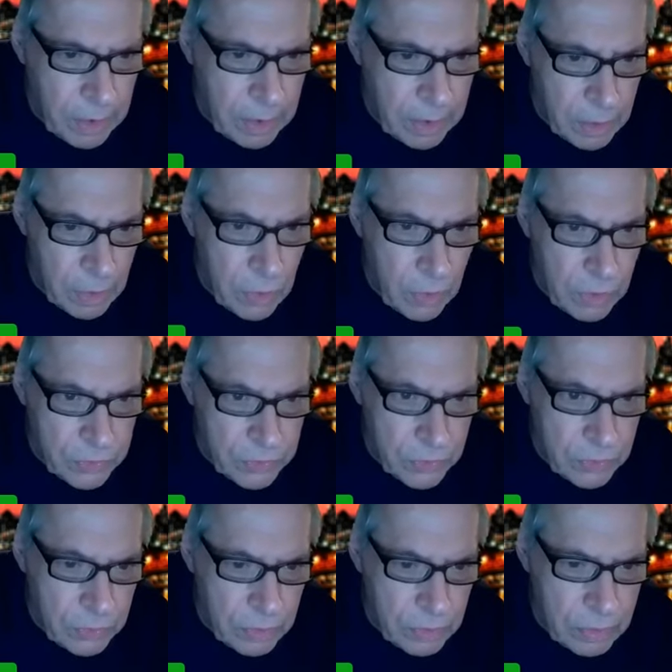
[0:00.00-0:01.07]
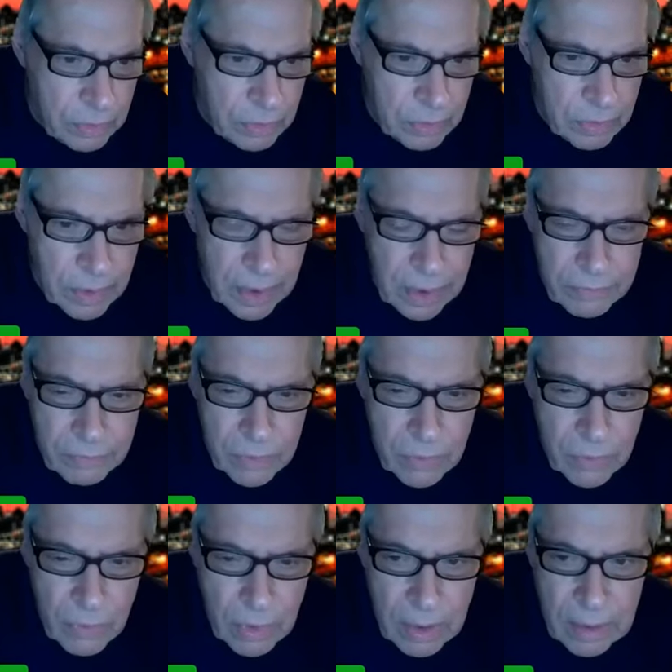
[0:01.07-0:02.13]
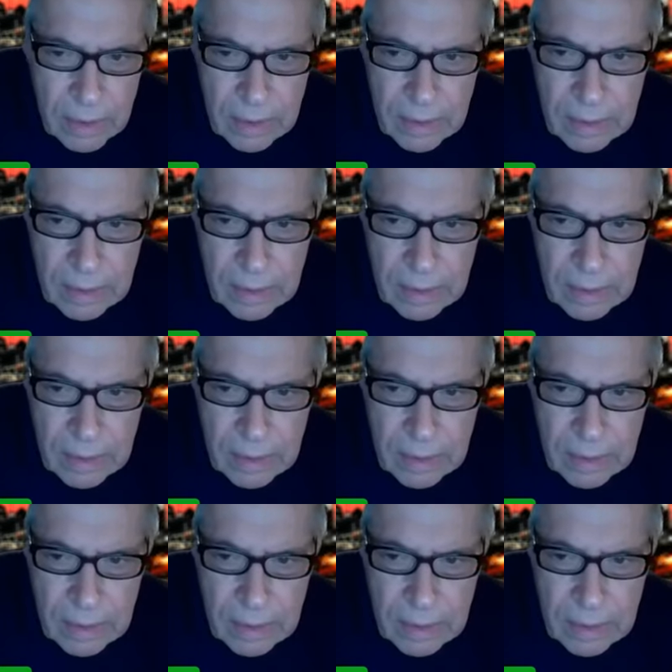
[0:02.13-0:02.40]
in the law school, okay, of law,